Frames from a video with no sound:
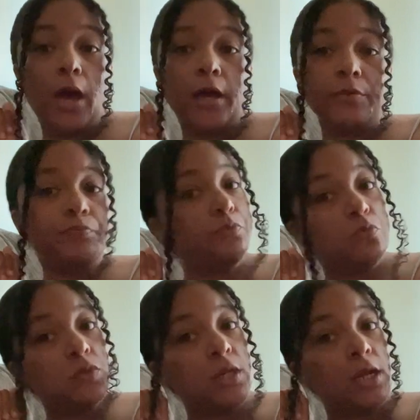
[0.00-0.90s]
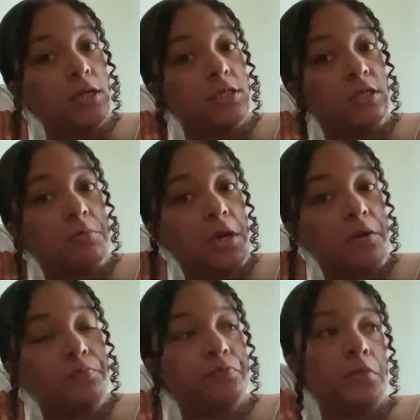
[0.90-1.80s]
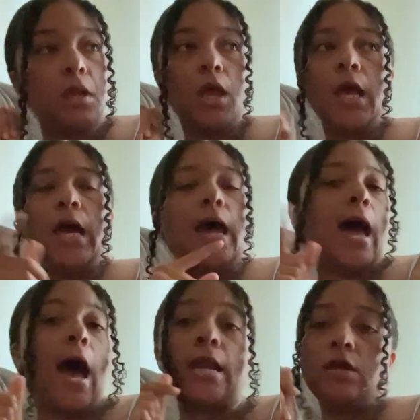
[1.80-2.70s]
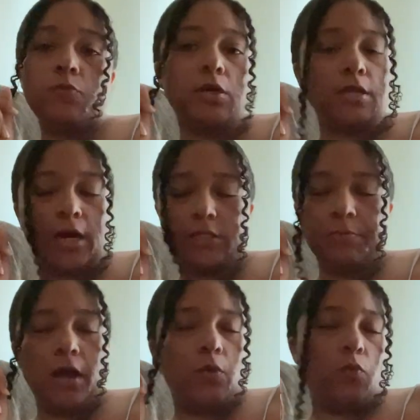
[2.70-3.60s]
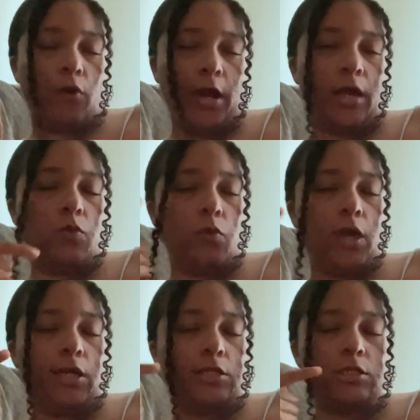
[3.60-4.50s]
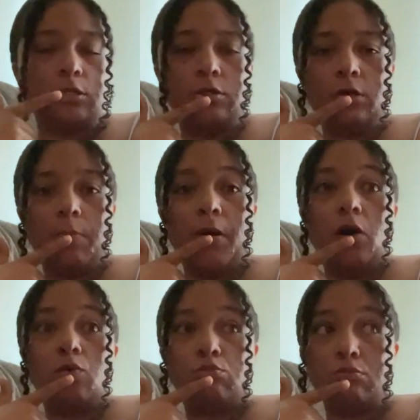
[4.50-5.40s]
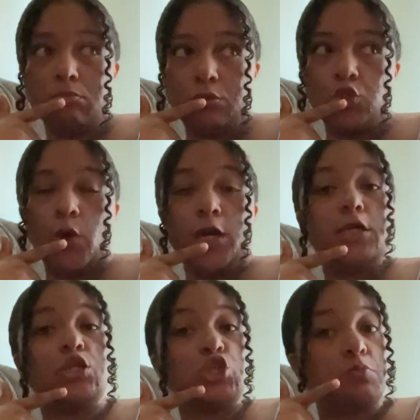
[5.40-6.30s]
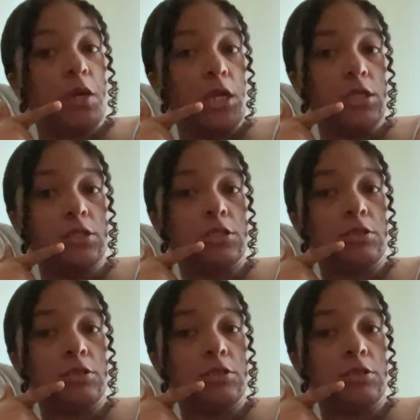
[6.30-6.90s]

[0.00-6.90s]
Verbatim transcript: Hi. It's editing me. I didn't realize my rant went about 20-ish minutes.